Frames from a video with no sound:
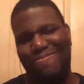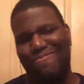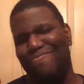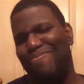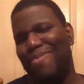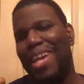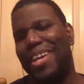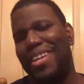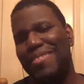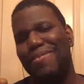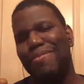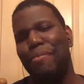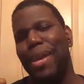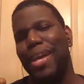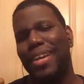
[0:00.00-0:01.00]
making
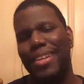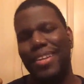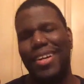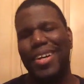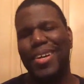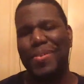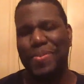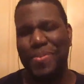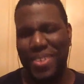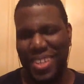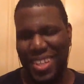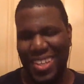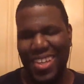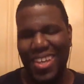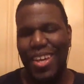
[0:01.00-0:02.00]
making
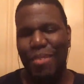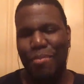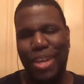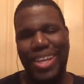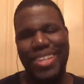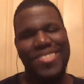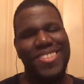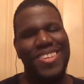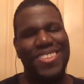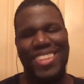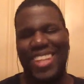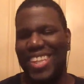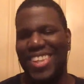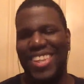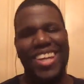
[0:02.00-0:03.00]
something.
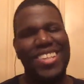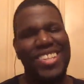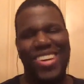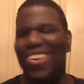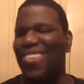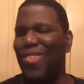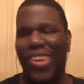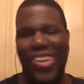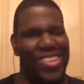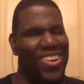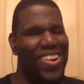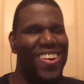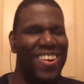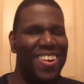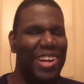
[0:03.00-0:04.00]
Like they're working
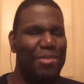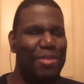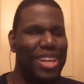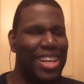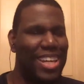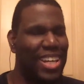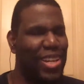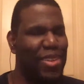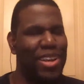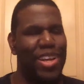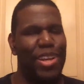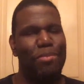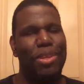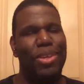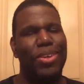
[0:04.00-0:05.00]
hard, man. And
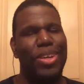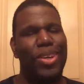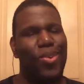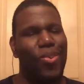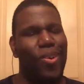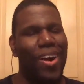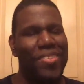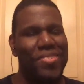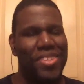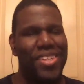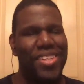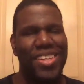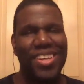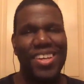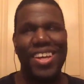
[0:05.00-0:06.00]
Amelia walks
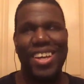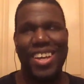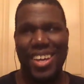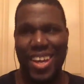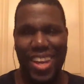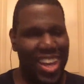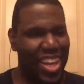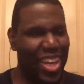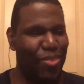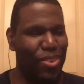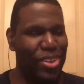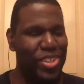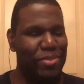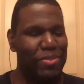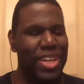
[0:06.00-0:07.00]
in. Hey,
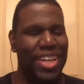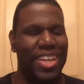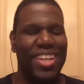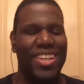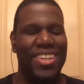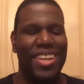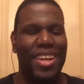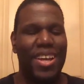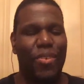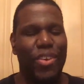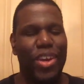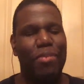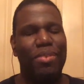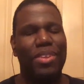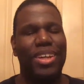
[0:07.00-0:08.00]
what you making?
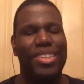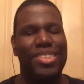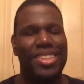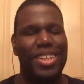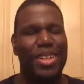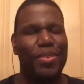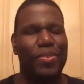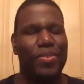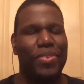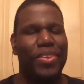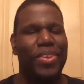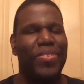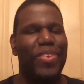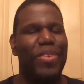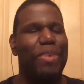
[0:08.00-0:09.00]
Rim looks up.
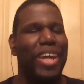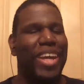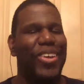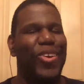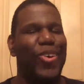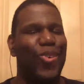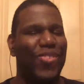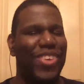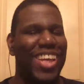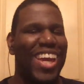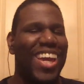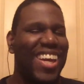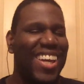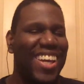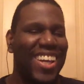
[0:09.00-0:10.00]
We're making an
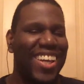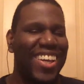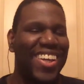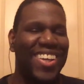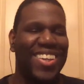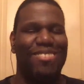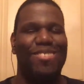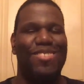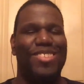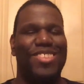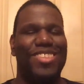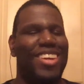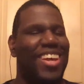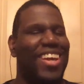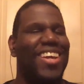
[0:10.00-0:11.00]
OVA,
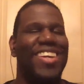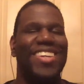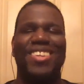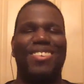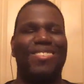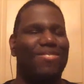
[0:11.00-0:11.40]
and